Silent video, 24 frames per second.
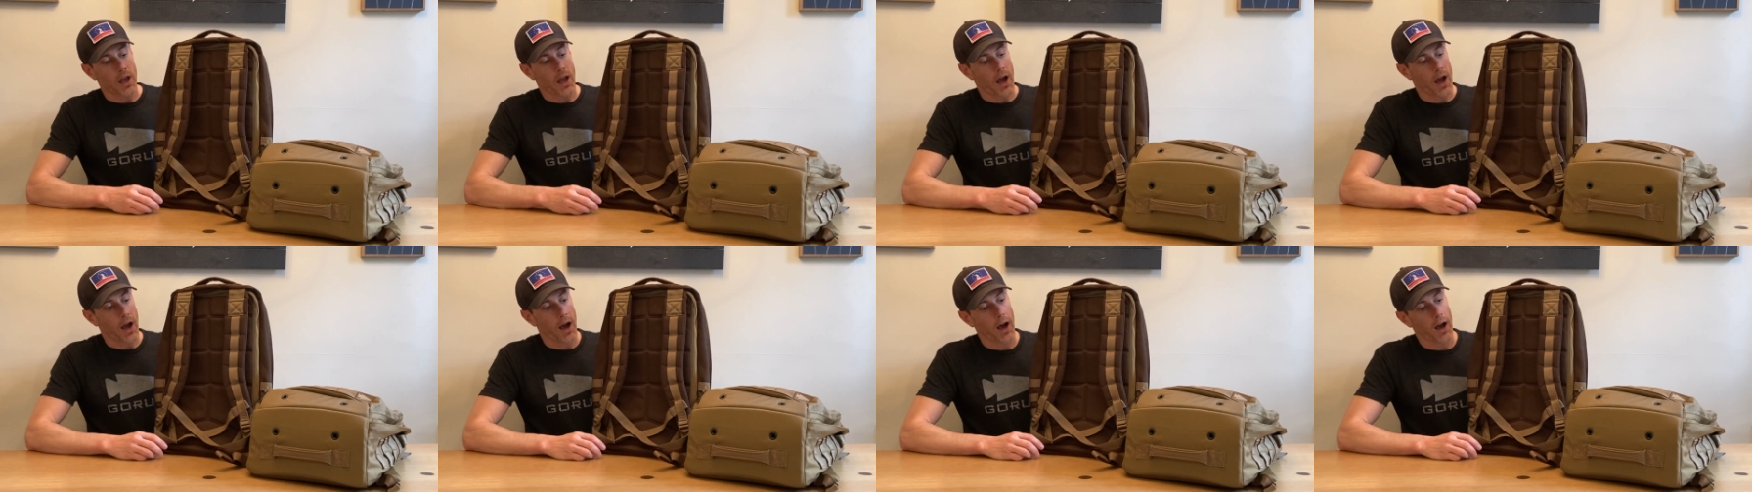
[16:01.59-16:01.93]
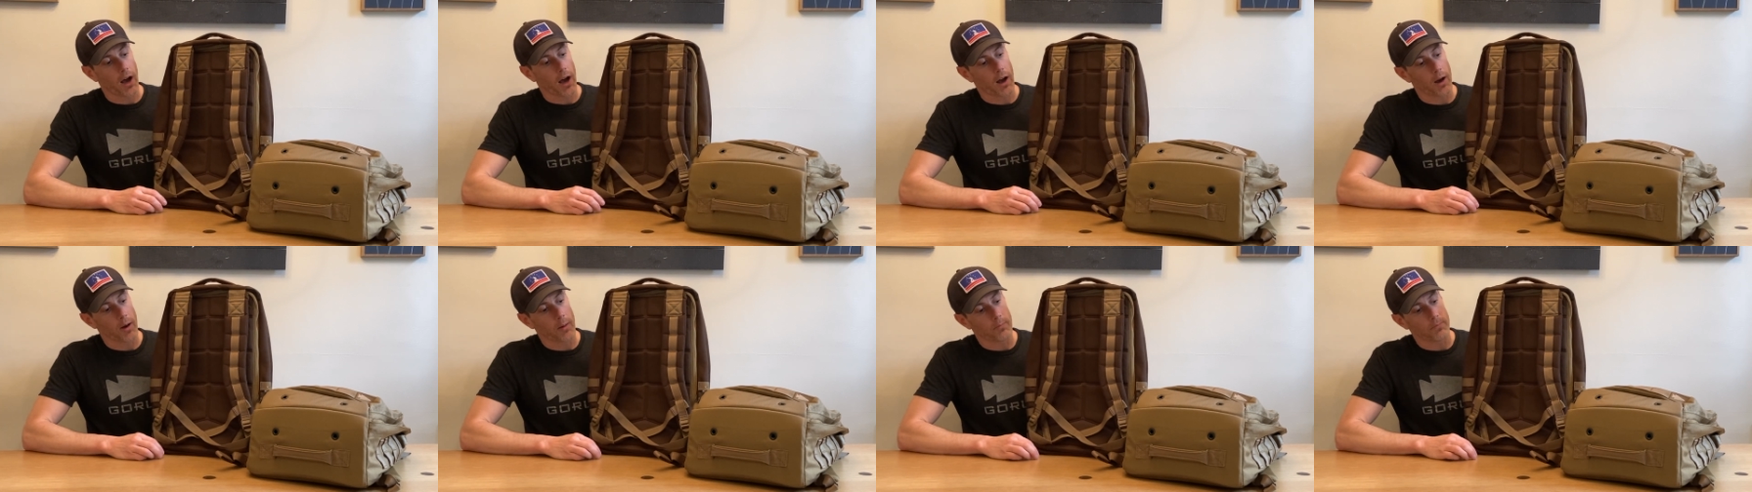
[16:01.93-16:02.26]

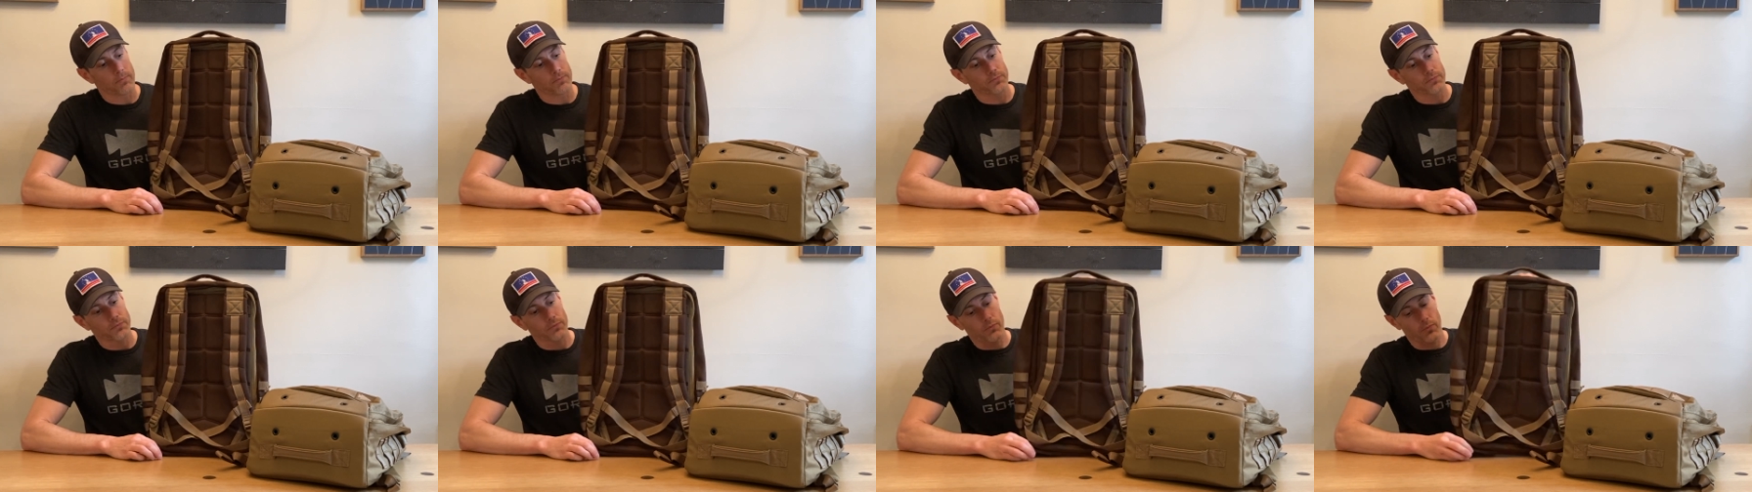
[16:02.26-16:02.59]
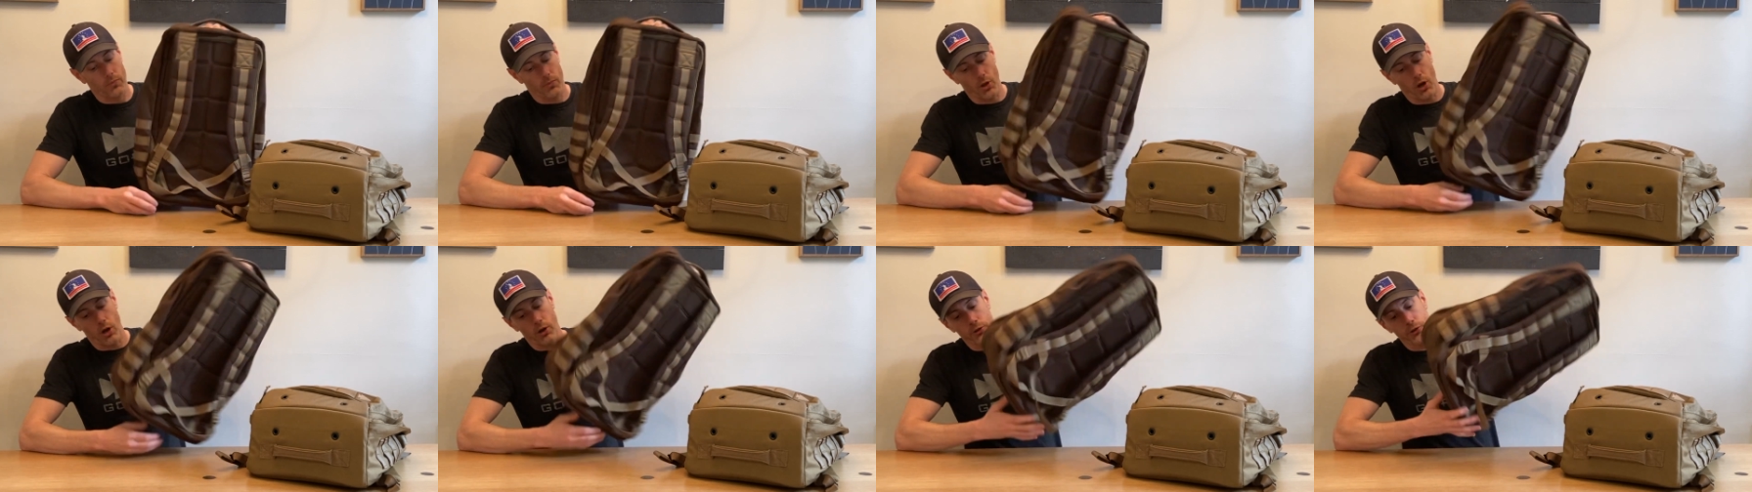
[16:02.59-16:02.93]

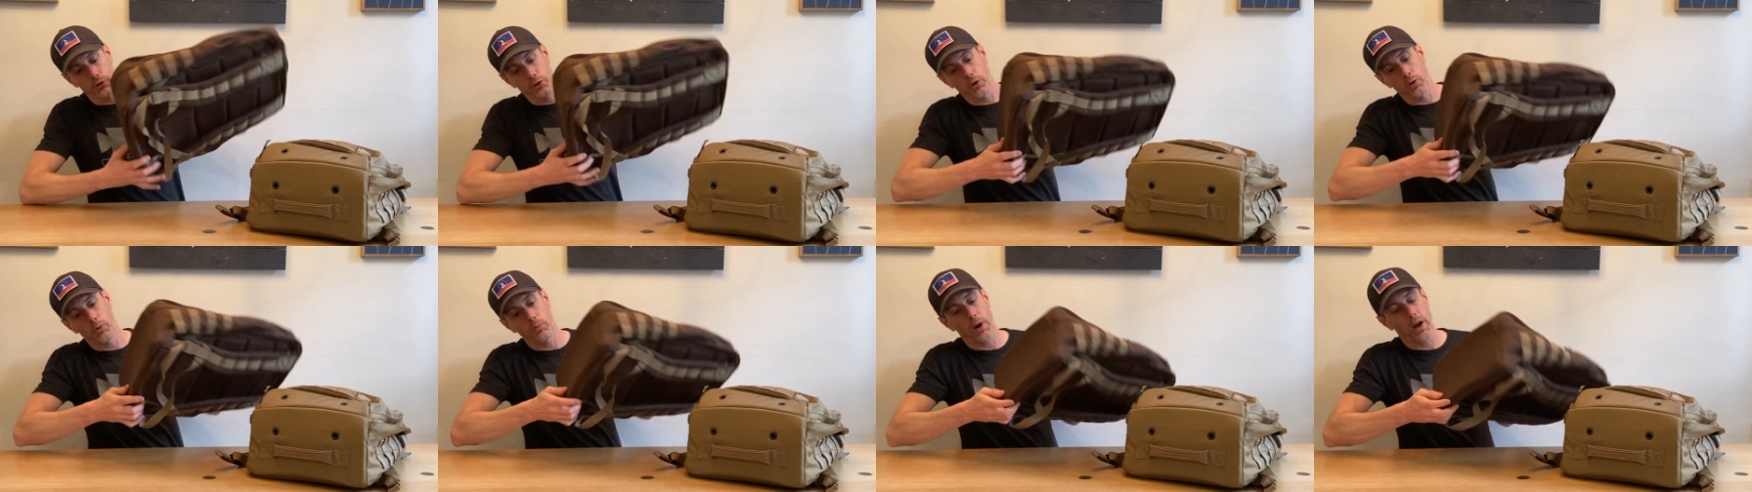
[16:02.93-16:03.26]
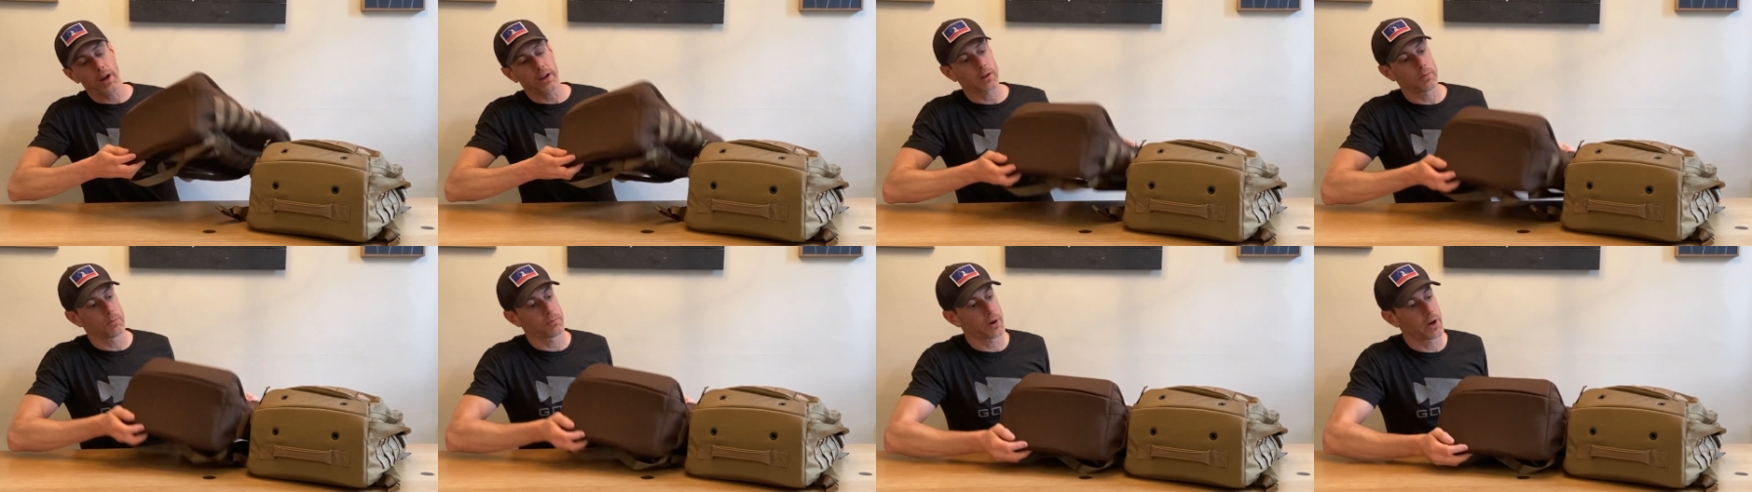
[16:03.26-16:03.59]
Also, by
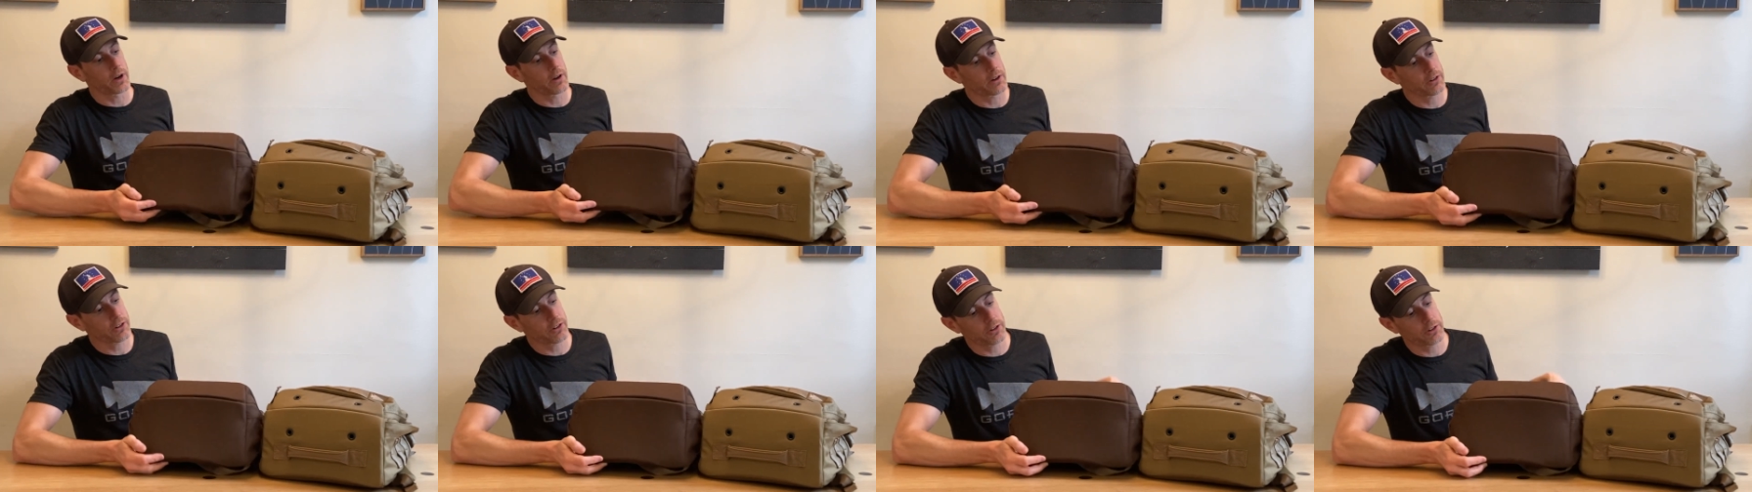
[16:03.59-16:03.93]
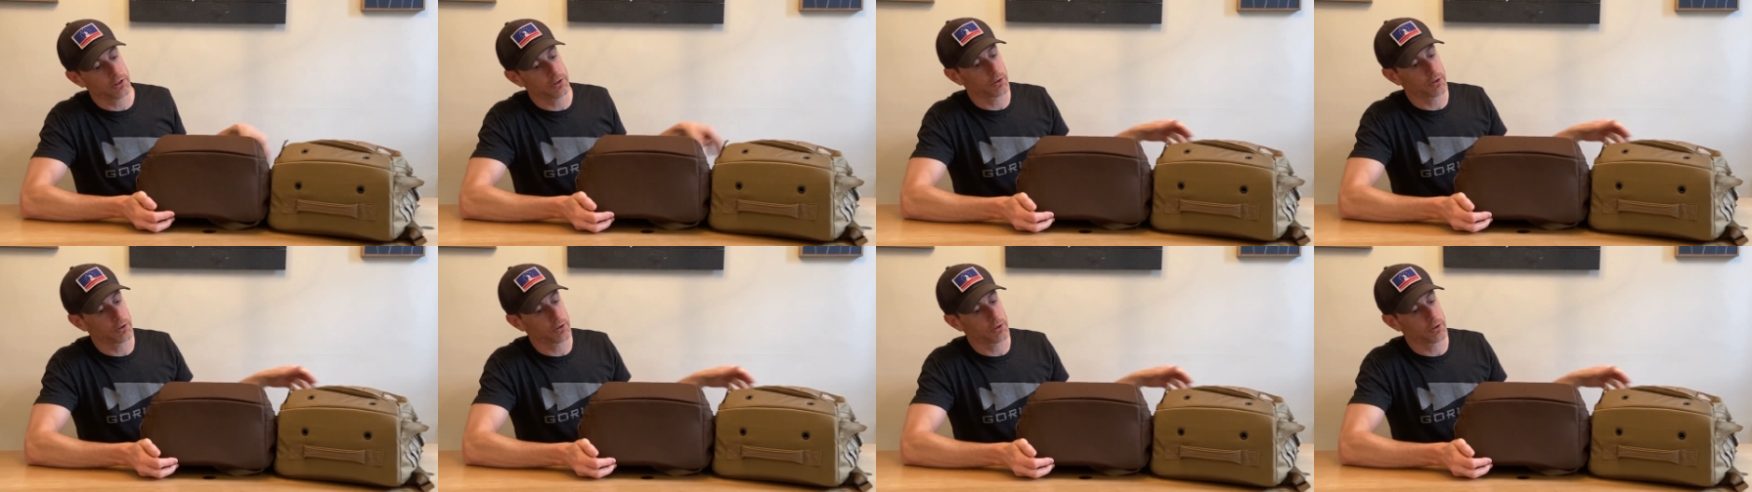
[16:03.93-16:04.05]
comparison,